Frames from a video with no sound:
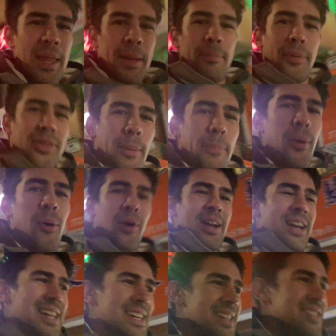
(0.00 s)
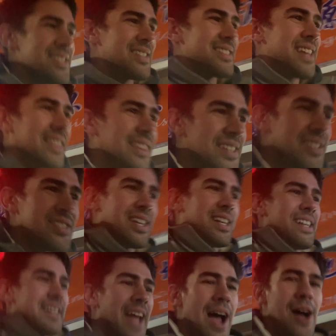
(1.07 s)
But the point is that the city
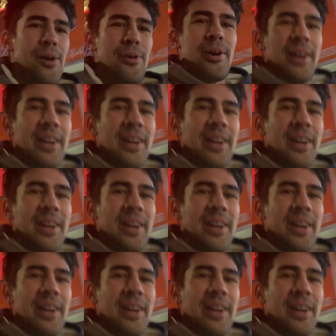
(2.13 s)
now